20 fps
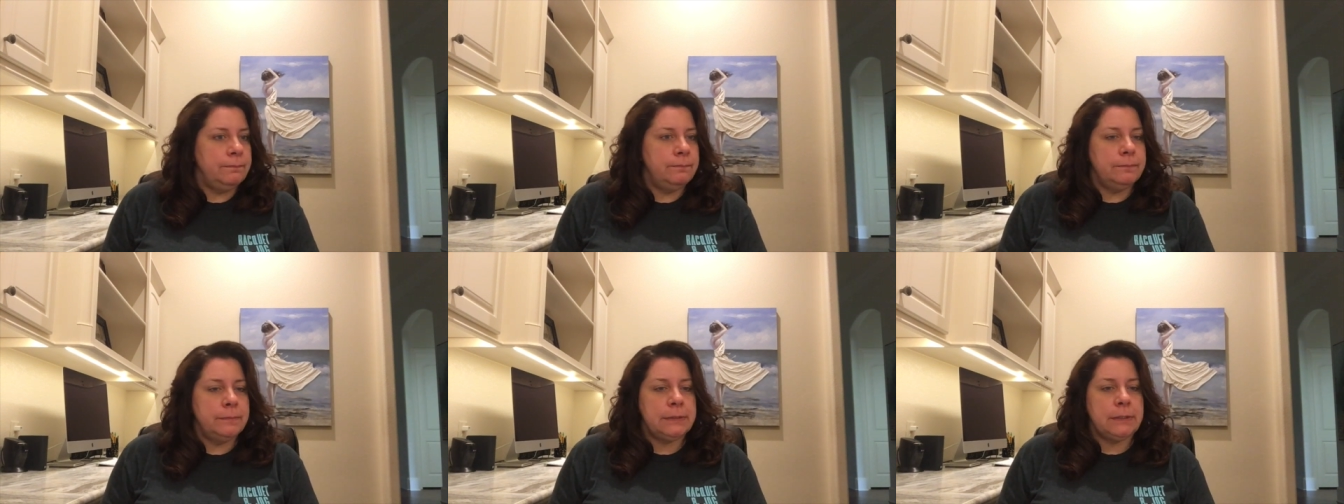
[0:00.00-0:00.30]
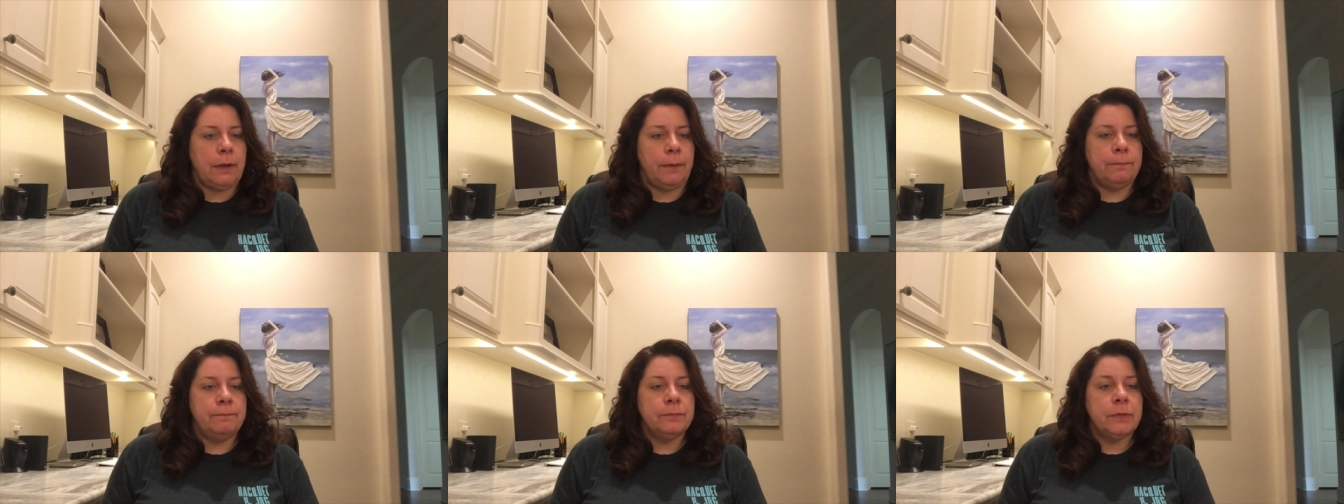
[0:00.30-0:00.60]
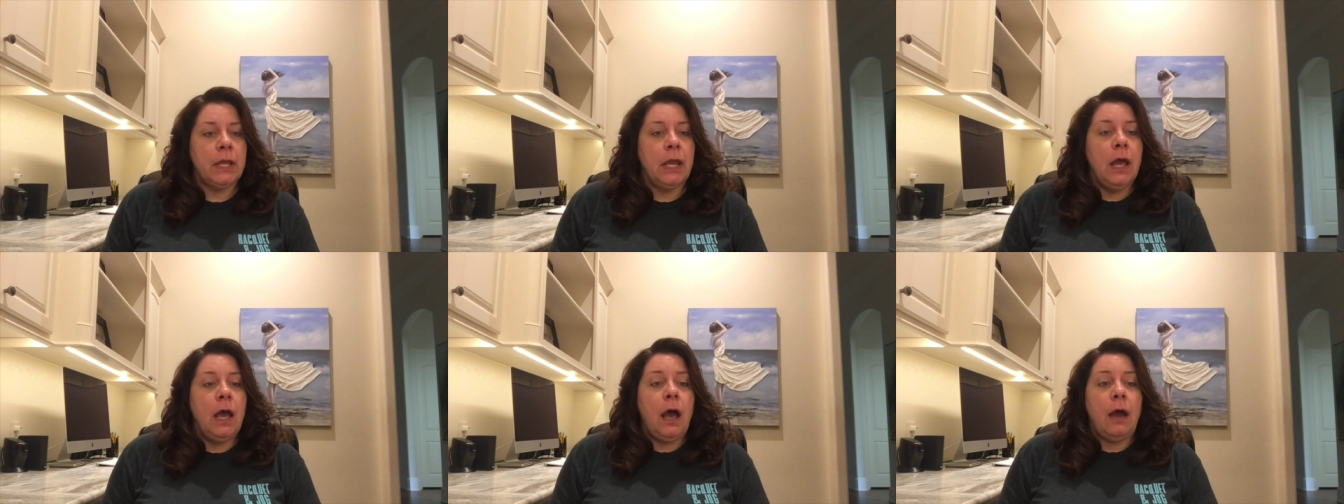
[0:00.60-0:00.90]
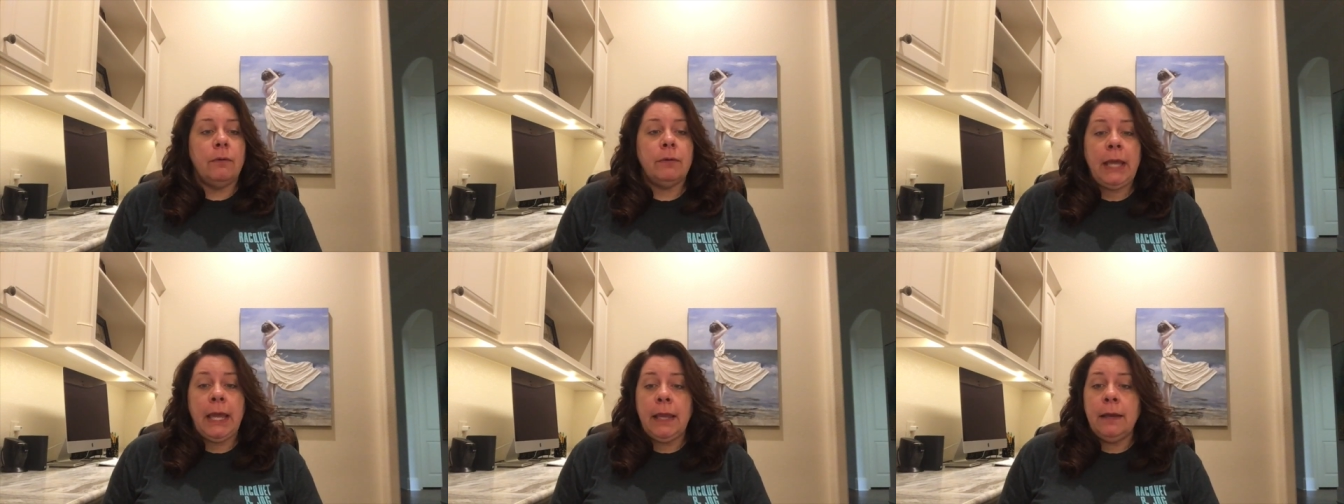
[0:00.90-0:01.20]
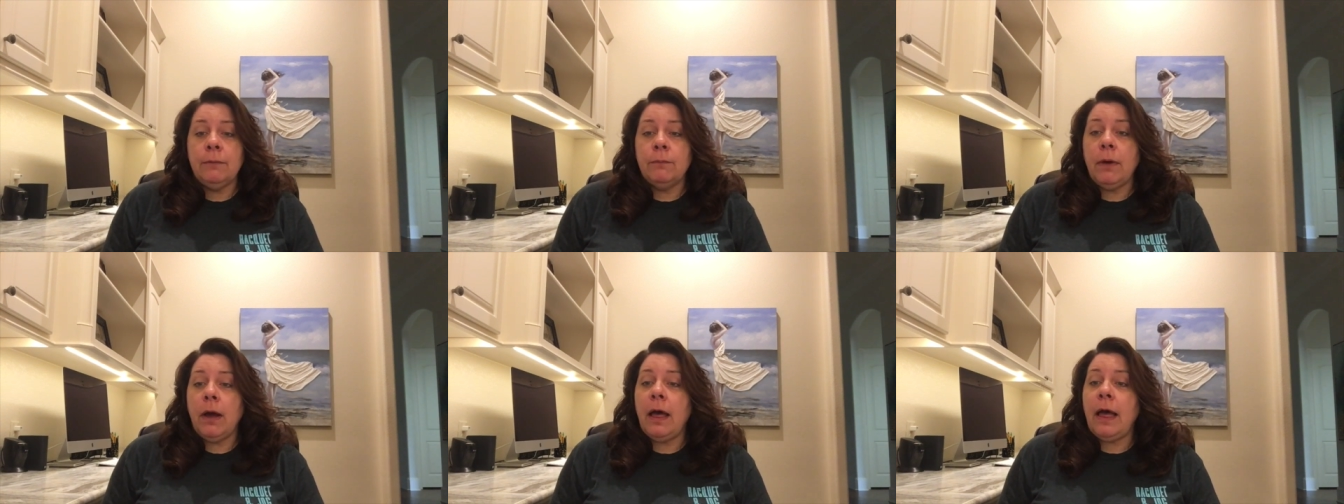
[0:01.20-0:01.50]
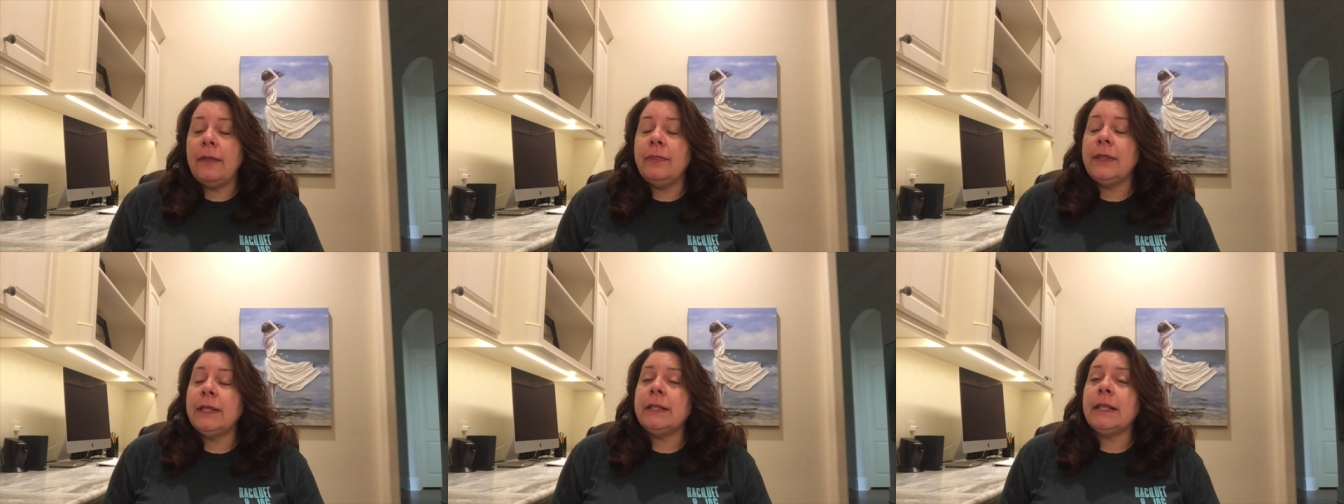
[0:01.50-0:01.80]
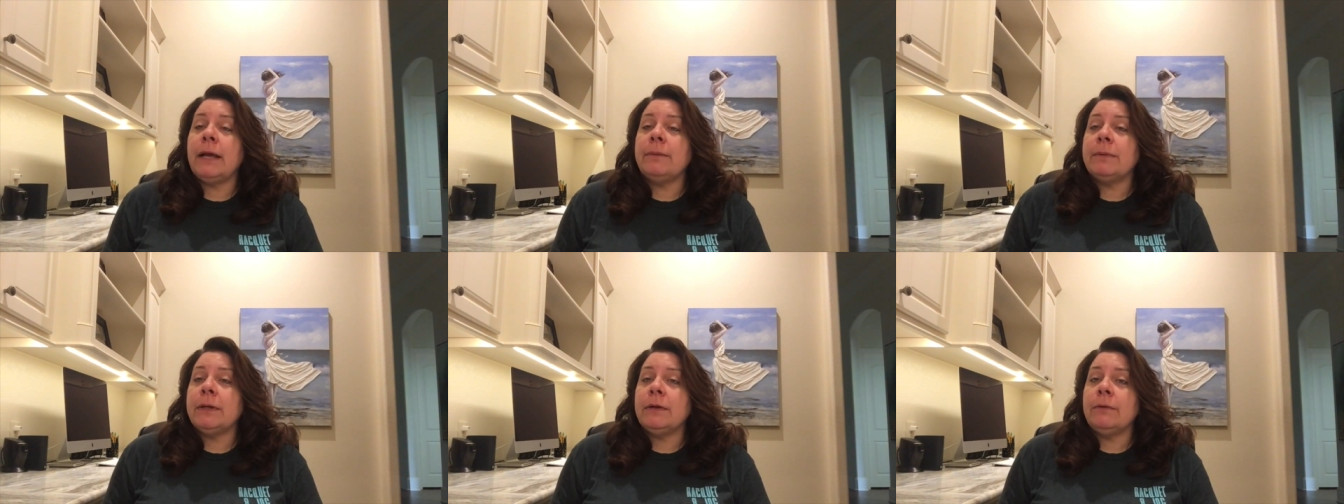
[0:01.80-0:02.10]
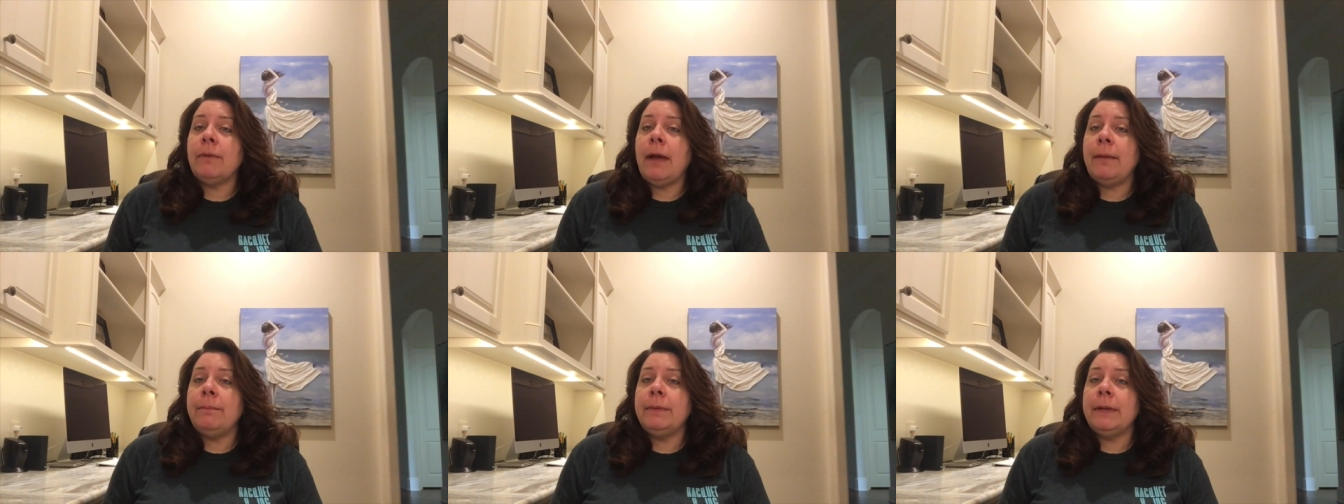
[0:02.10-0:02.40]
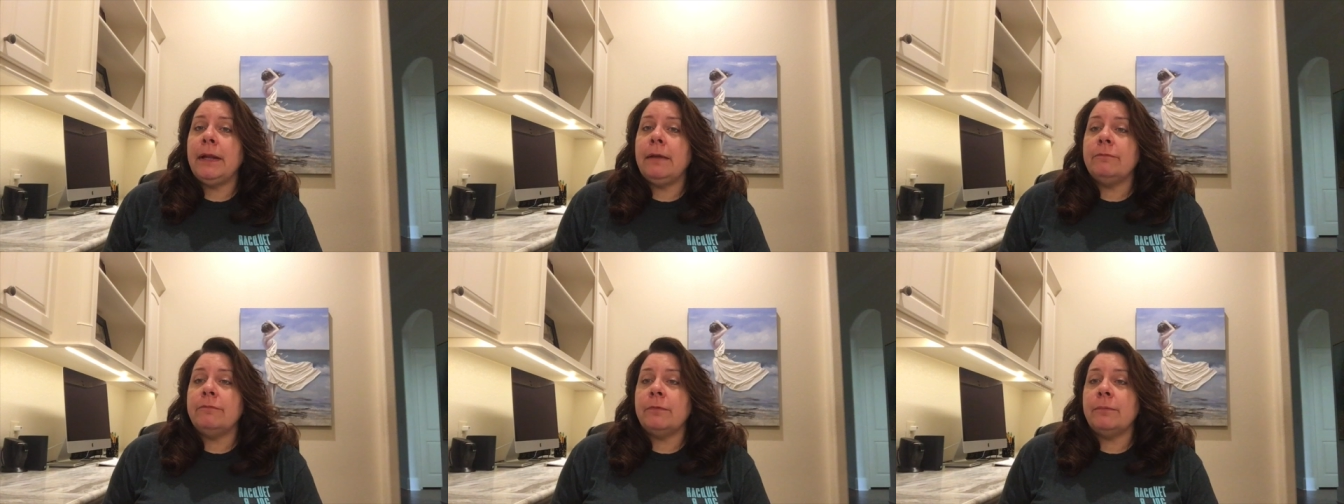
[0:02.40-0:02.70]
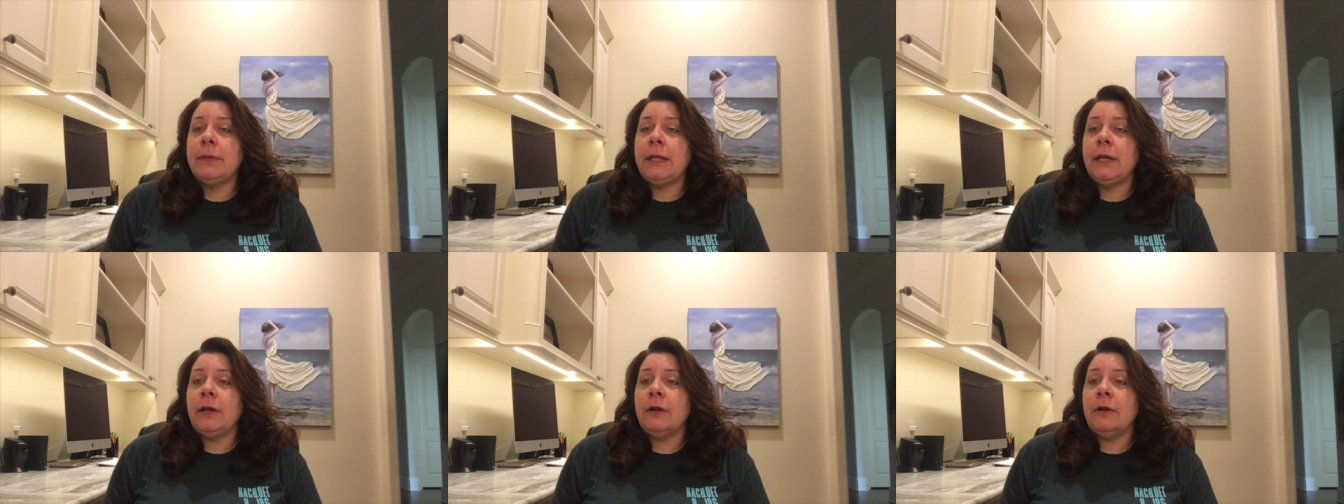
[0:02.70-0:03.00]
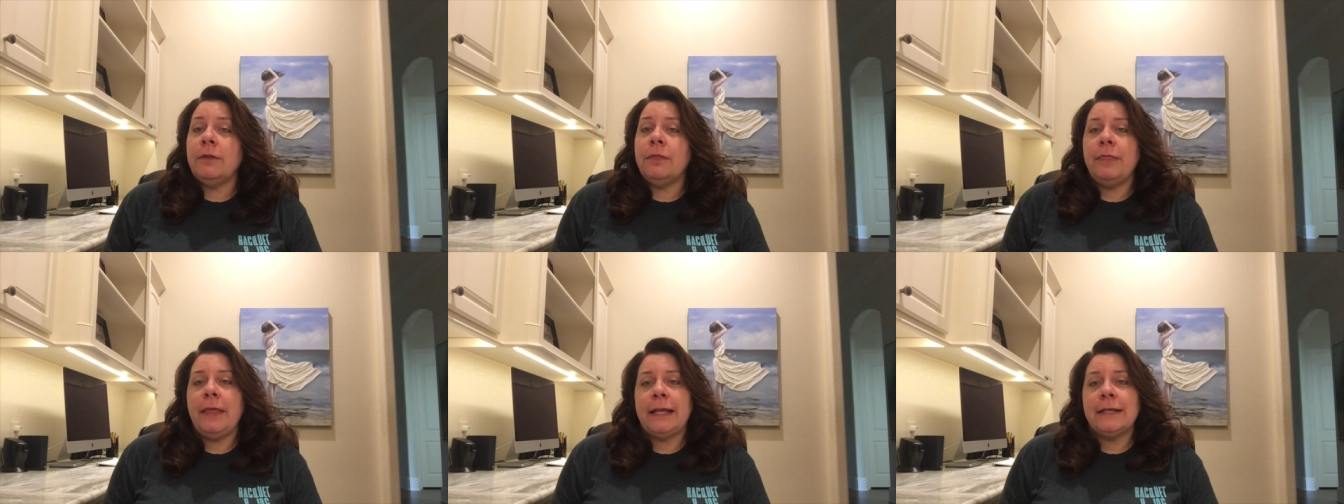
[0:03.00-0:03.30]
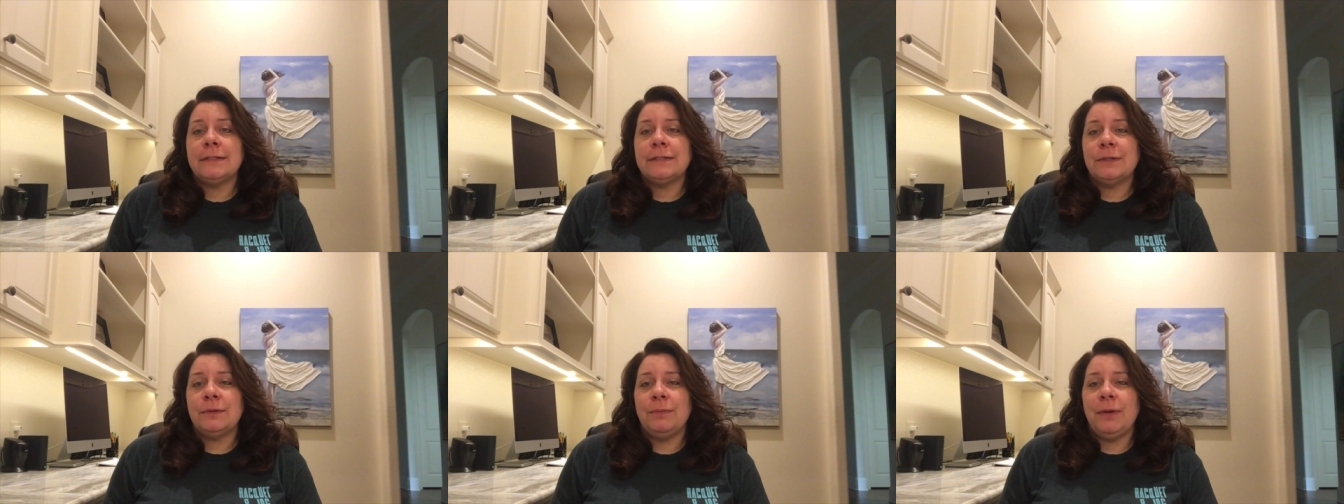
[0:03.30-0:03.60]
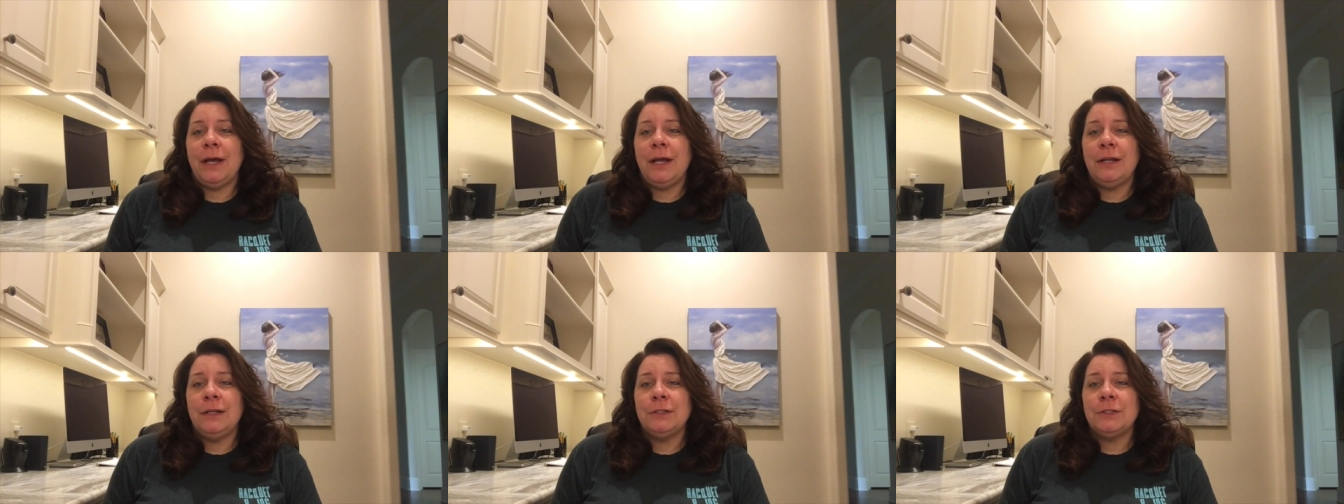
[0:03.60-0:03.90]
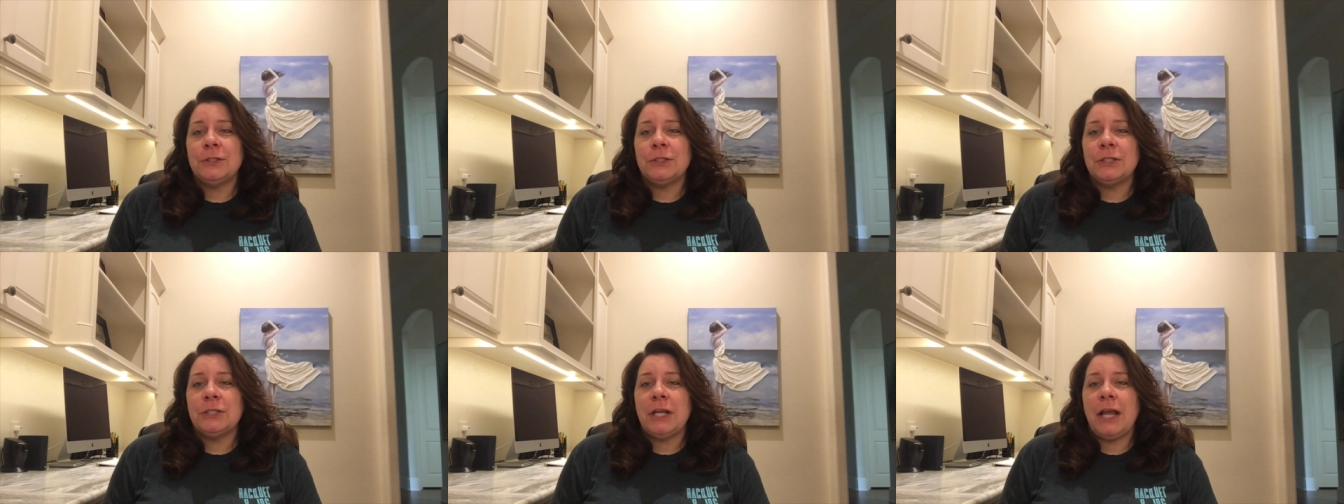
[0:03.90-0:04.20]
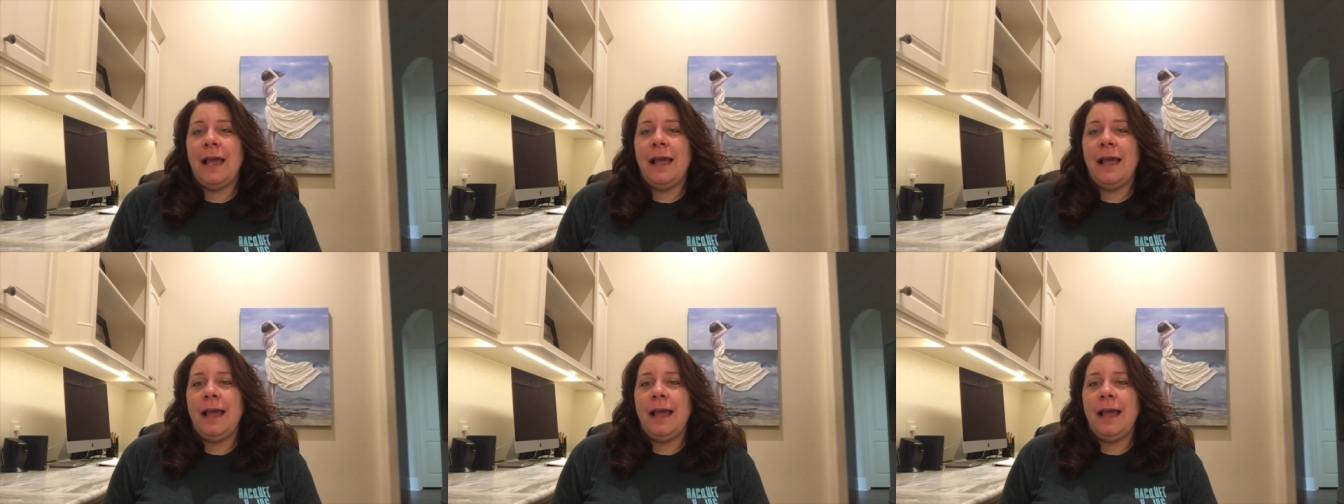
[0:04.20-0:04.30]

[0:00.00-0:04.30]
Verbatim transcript: So, okay, well, I think I'm going to wrap it up from here. Thanks so much.